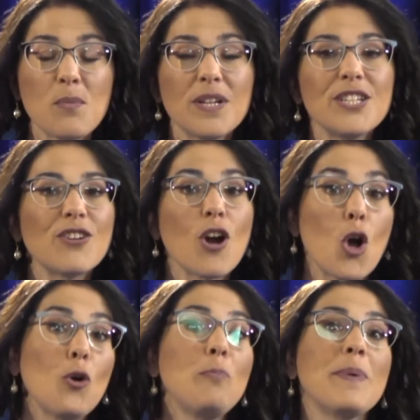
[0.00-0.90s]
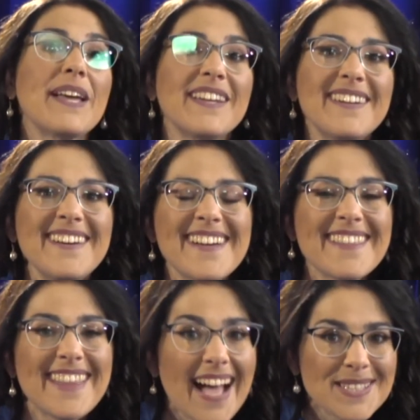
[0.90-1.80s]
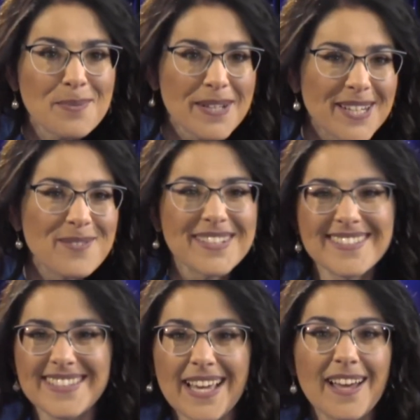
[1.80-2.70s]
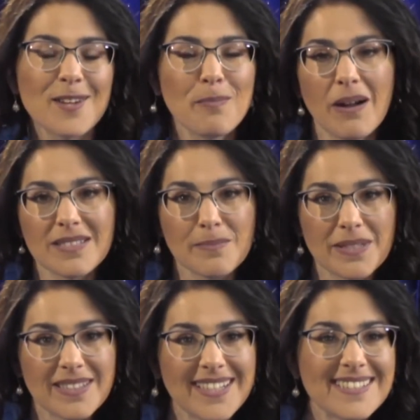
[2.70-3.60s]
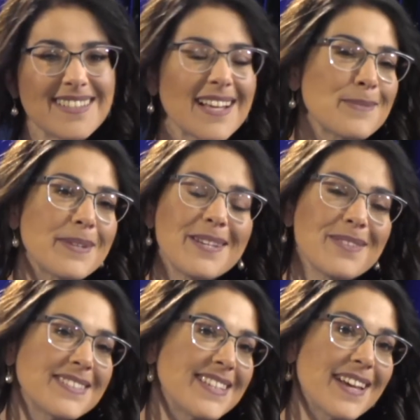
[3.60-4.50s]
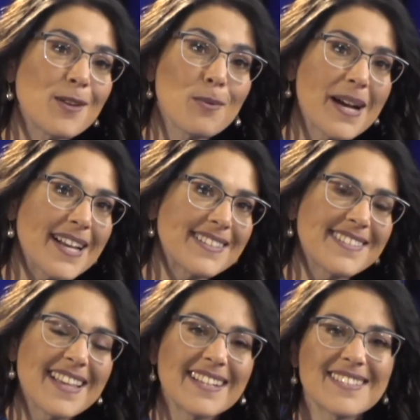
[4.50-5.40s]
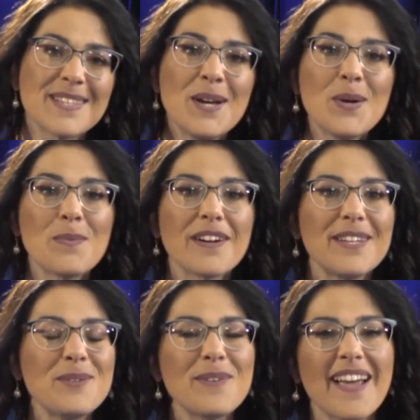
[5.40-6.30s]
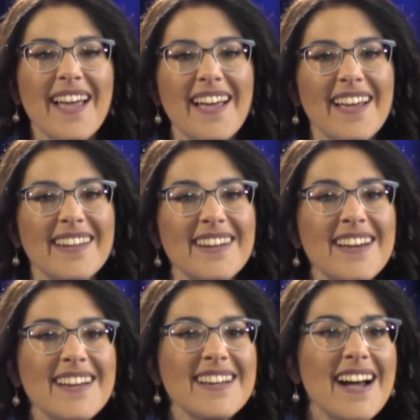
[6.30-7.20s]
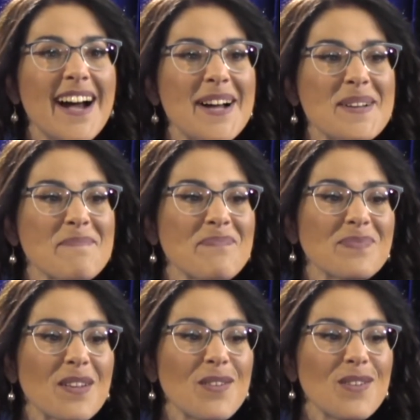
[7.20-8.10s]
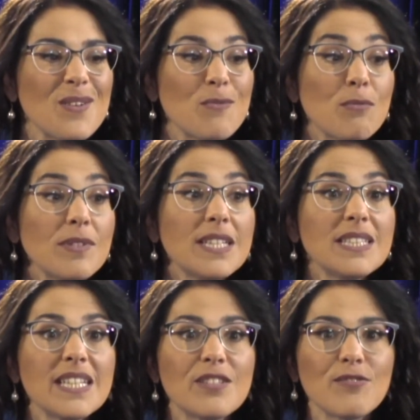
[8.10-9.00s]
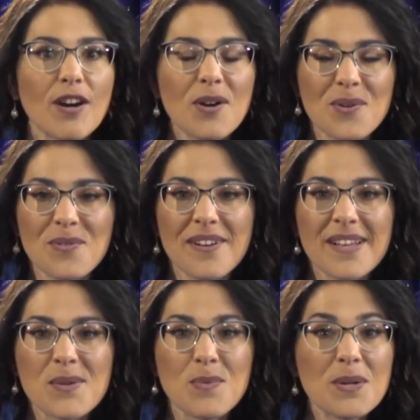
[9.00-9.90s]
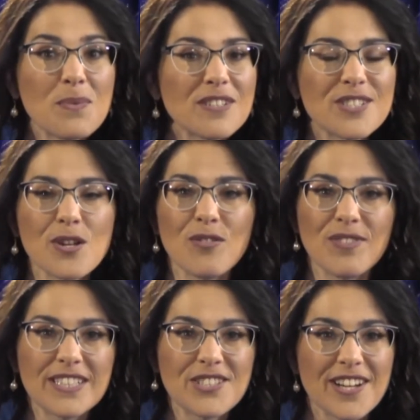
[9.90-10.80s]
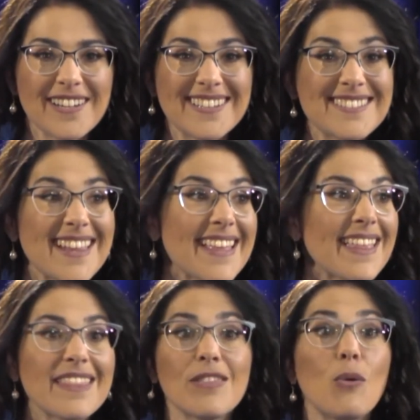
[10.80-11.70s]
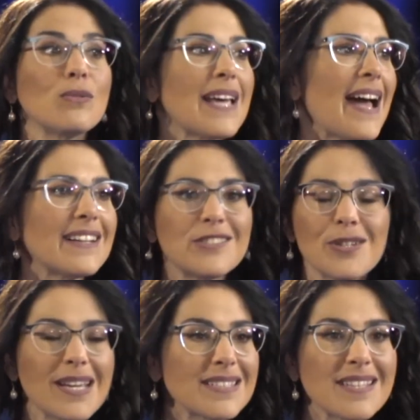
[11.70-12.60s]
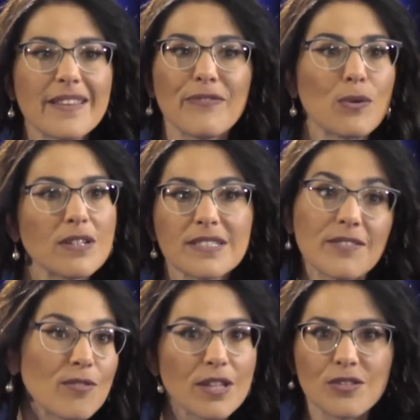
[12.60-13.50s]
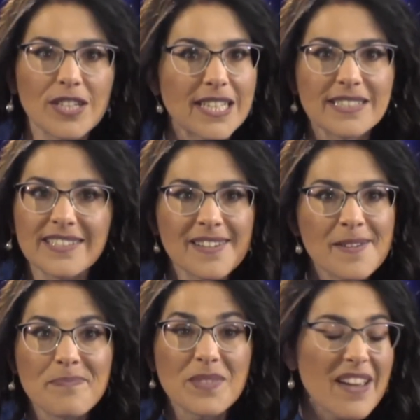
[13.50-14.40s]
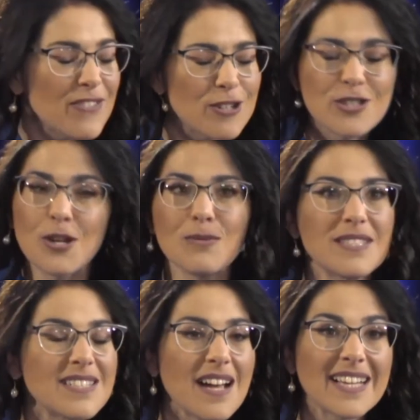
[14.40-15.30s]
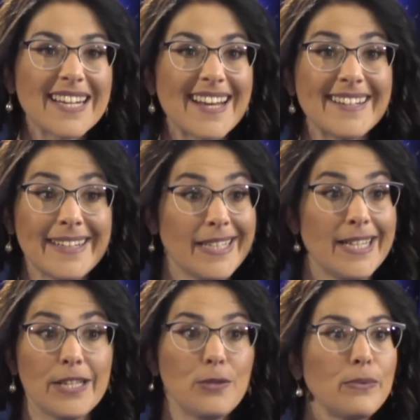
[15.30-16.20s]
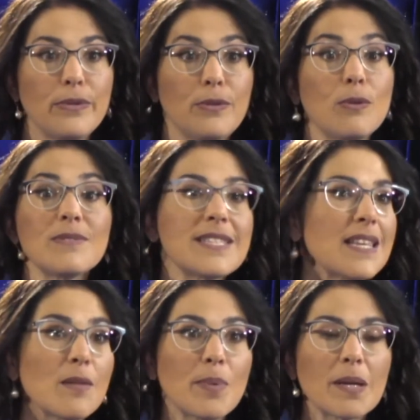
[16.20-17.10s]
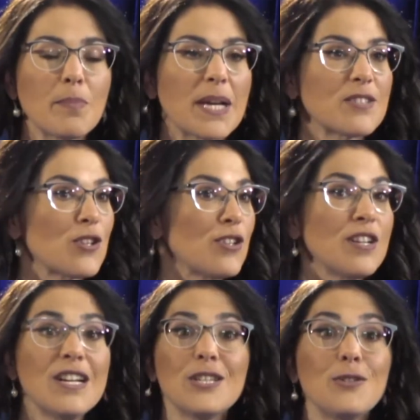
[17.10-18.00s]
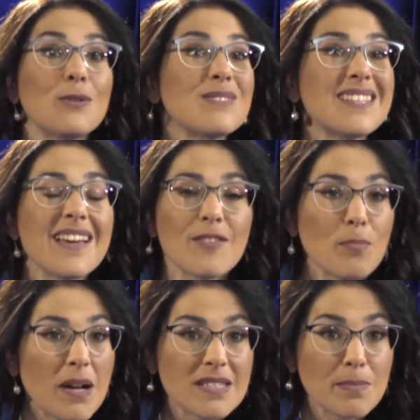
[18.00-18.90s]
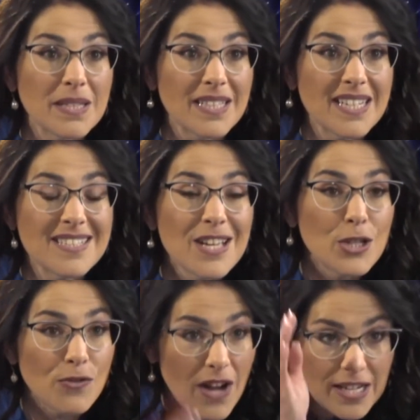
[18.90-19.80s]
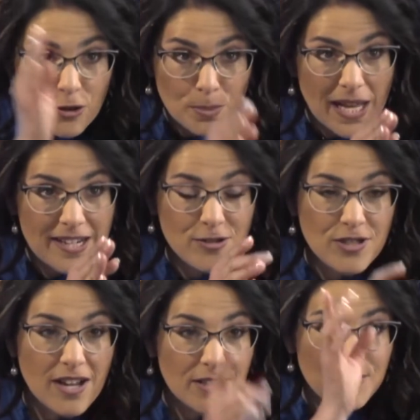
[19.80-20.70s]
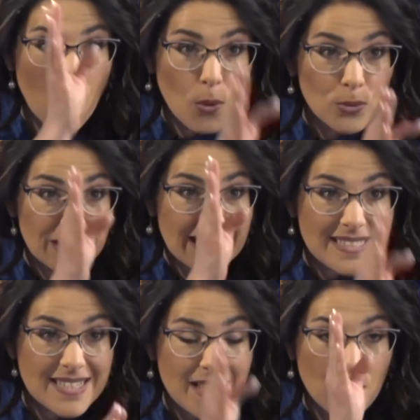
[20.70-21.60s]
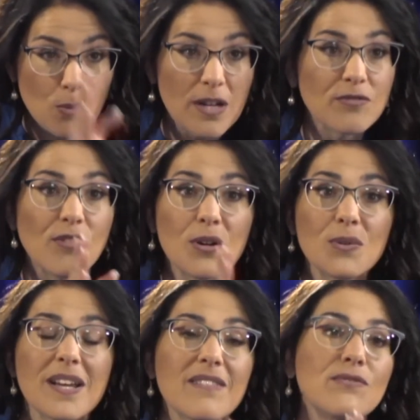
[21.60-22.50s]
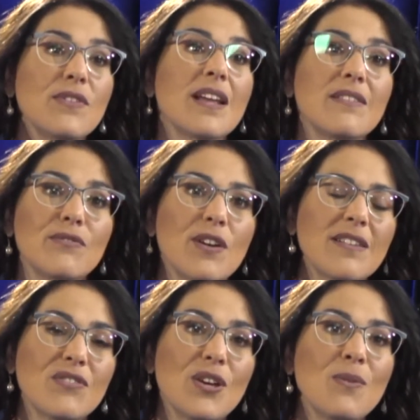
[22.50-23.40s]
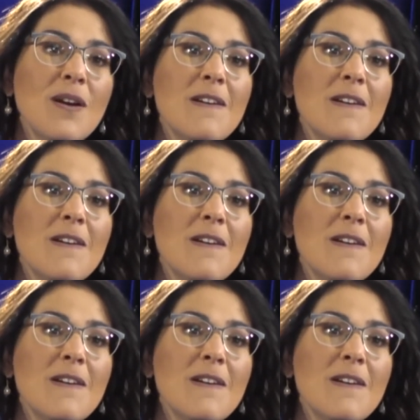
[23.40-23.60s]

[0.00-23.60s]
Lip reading: When you're open, that's when you can see other possibilities. That's when you can see other ways. That's where you can really grow. When we're so rigid, it's like the old adage, you can't see the forest through the trees. If you're so stuck in it, you don't see the big picture. You don't see other possibilities. You've got your blinders on. You only see the one road in front of you.